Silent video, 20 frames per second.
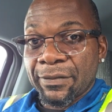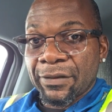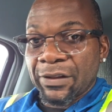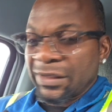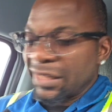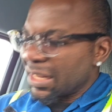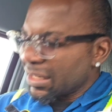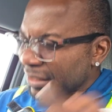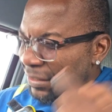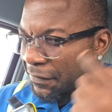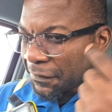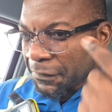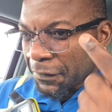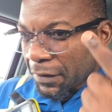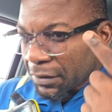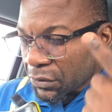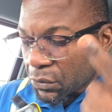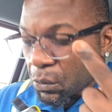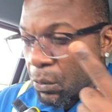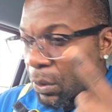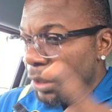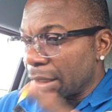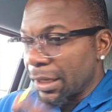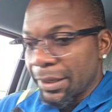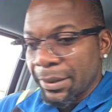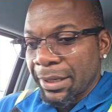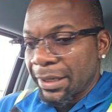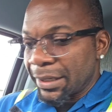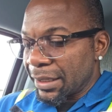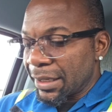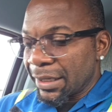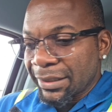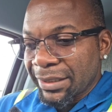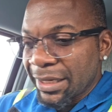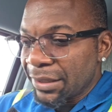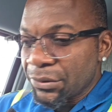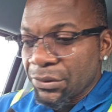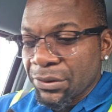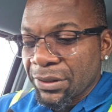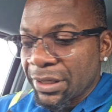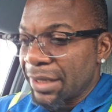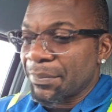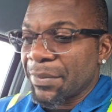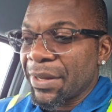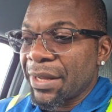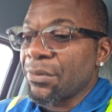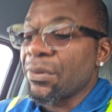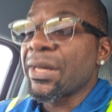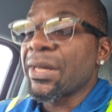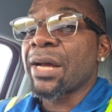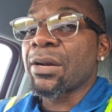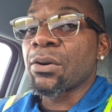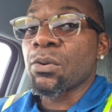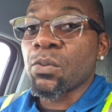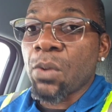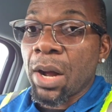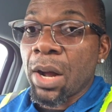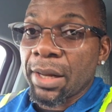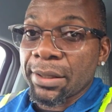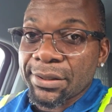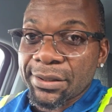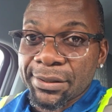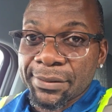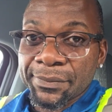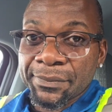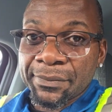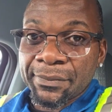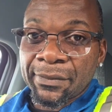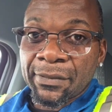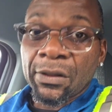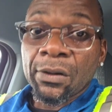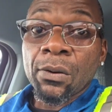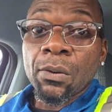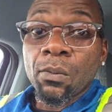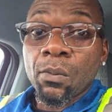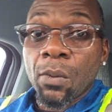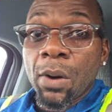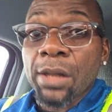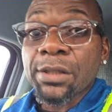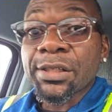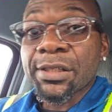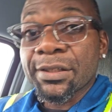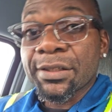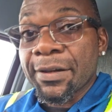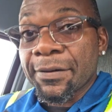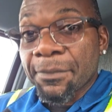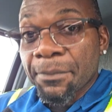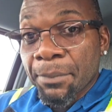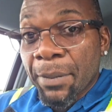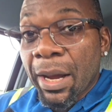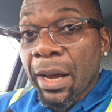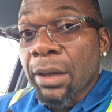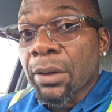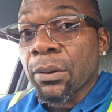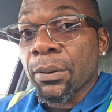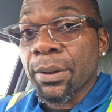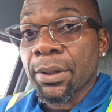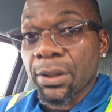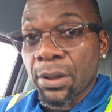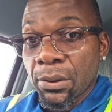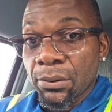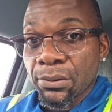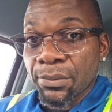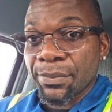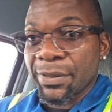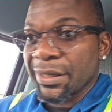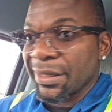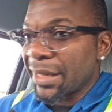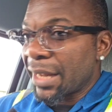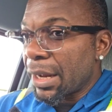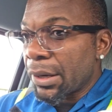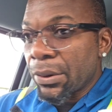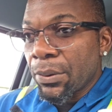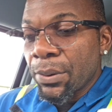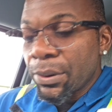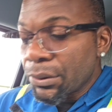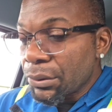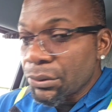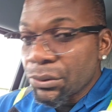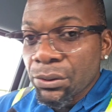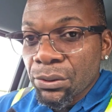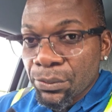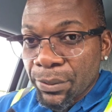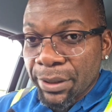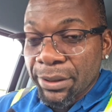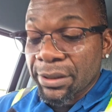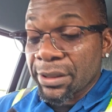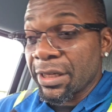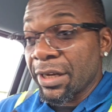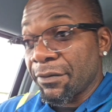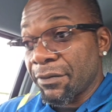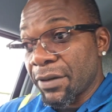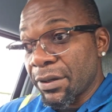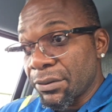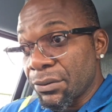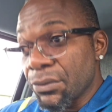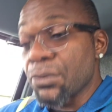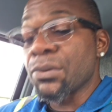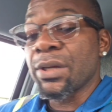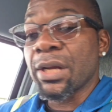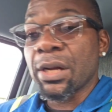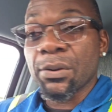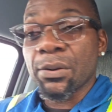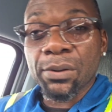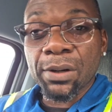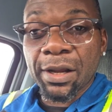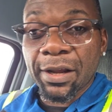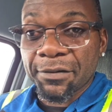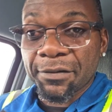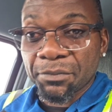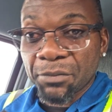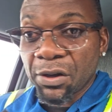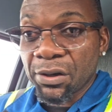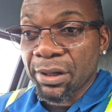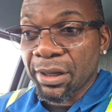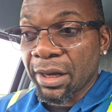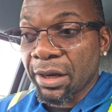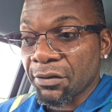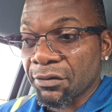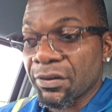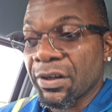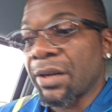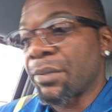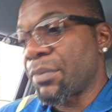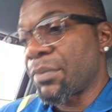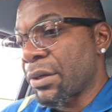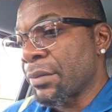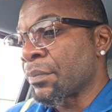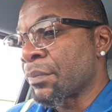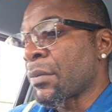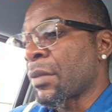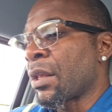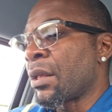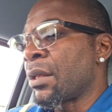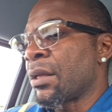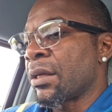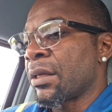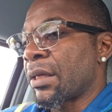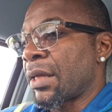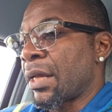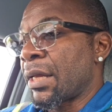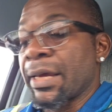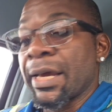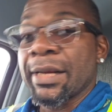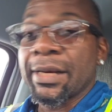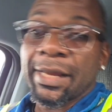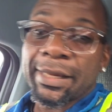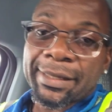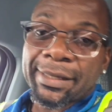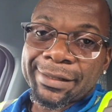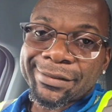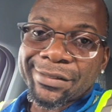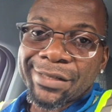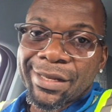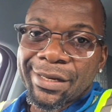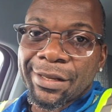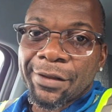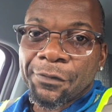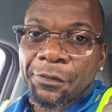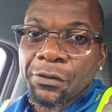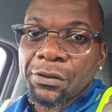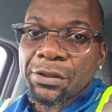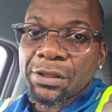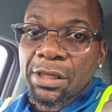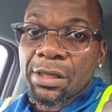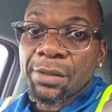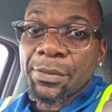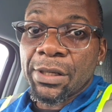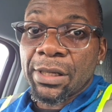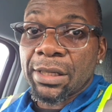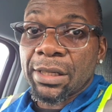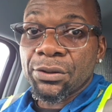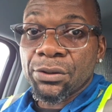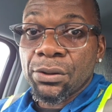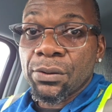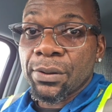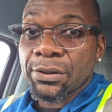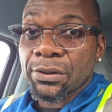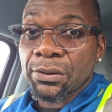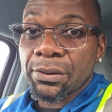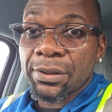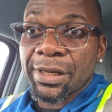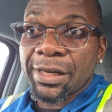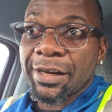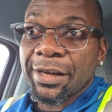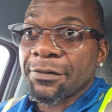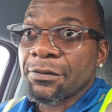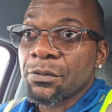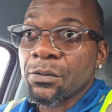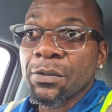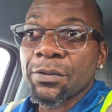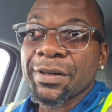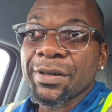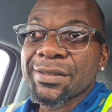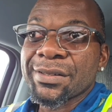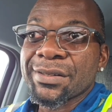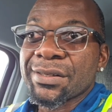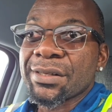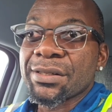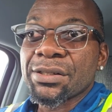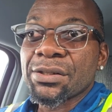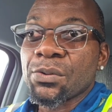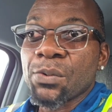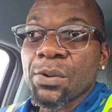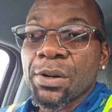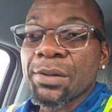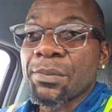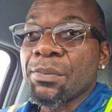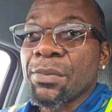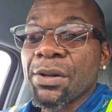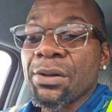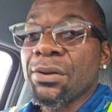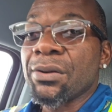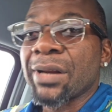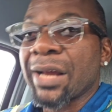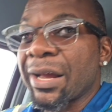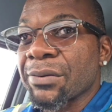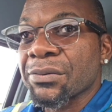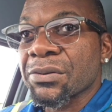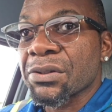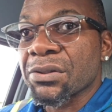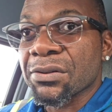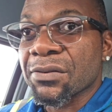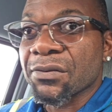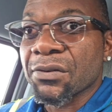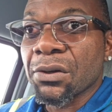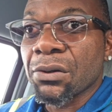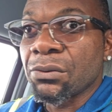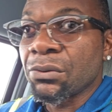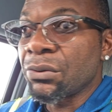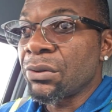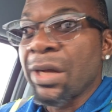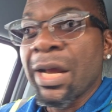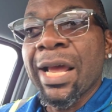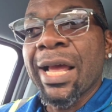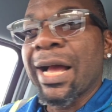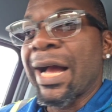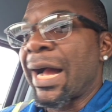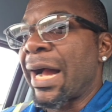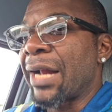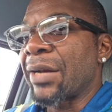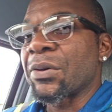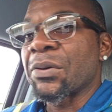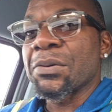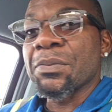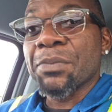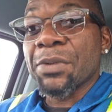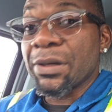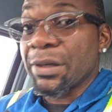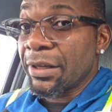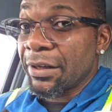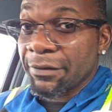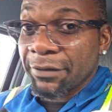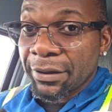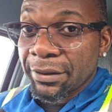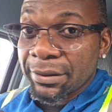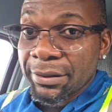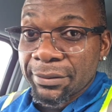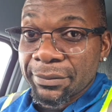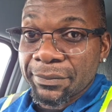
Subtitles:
That's the first one. I tell you, like, man, you got to watch the macroeconomy. They are going to do it. If they do, they're going to have money out of that. But again, like I said, if you tell me that U.S. only have 261 million ounces of gold, I don't believe it.